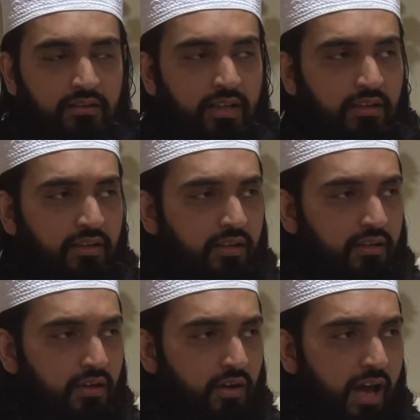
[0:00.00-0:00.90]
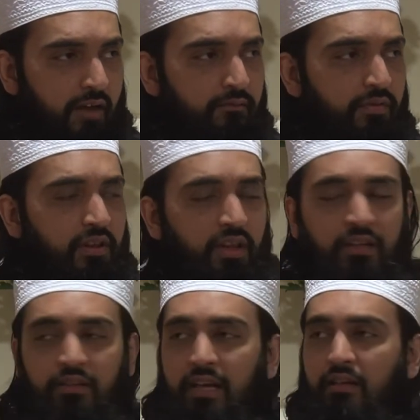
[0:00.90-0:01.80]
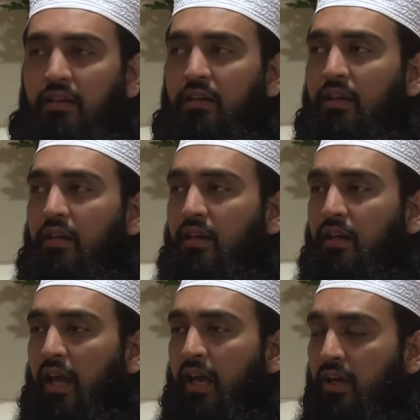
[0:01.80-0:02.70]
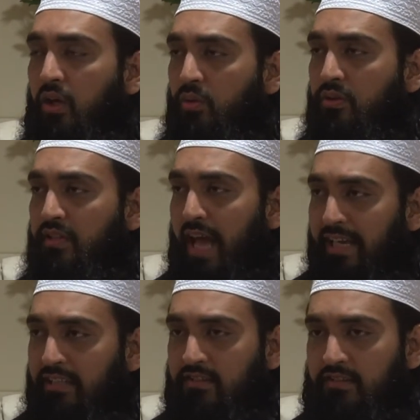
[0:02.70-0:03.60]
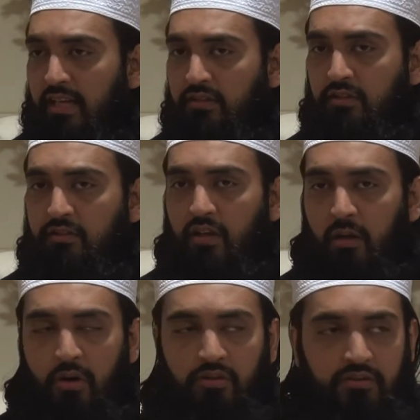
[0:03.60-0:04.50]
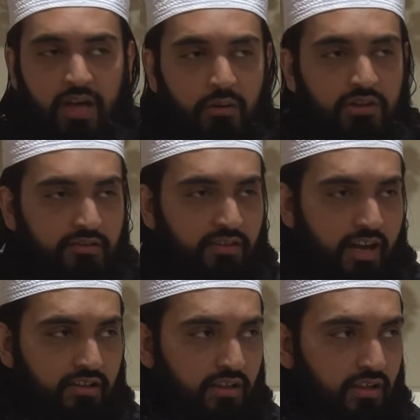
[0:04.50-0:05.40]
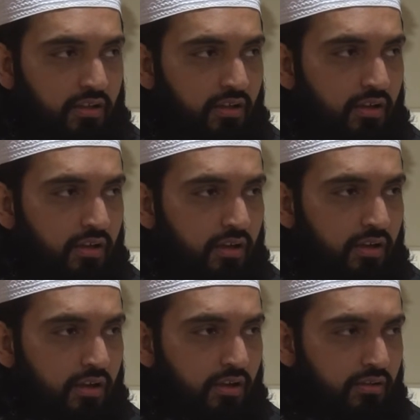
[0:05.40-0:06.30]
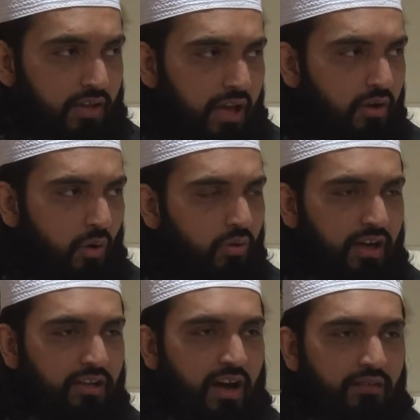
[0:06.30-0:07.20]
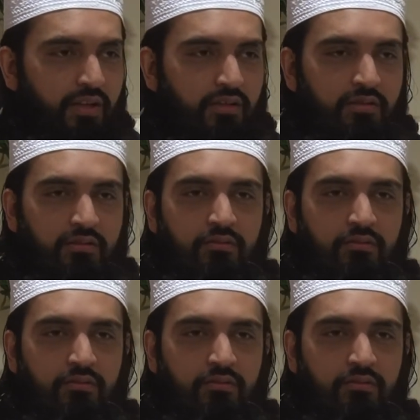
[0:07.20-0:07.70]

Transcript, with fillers: that, you know, everything that includes any status amongst our society, they already have it.